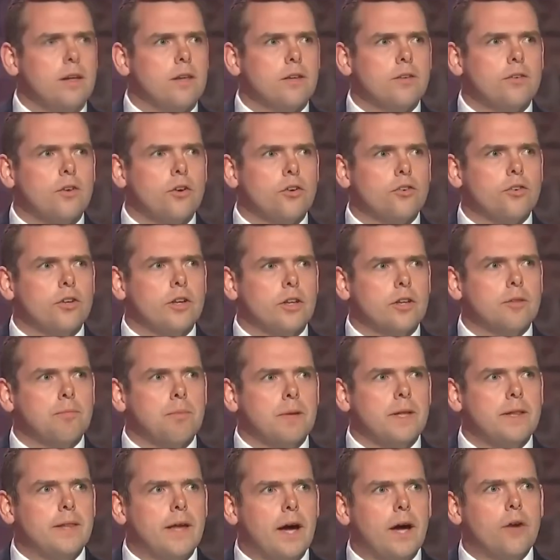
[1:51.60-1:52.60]
Can Nicola
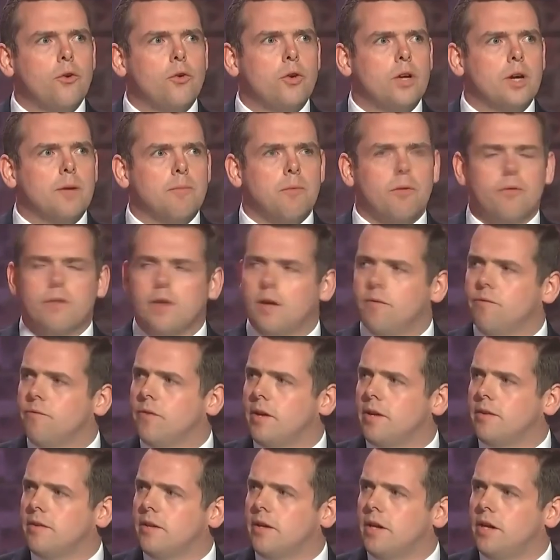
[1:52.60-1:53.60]
Sturgeon explain the outcome
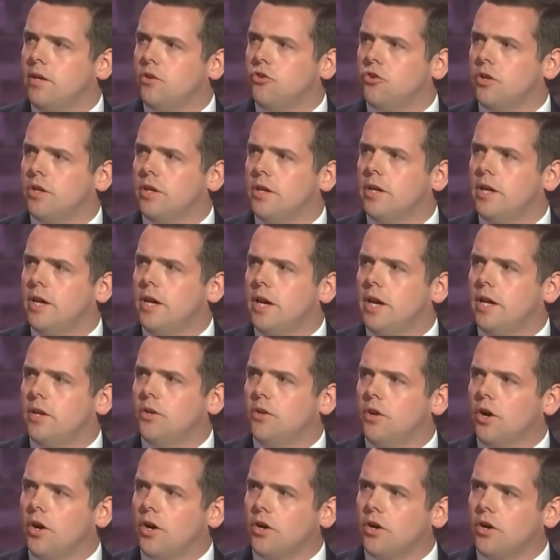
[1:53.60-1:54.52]
of the investigation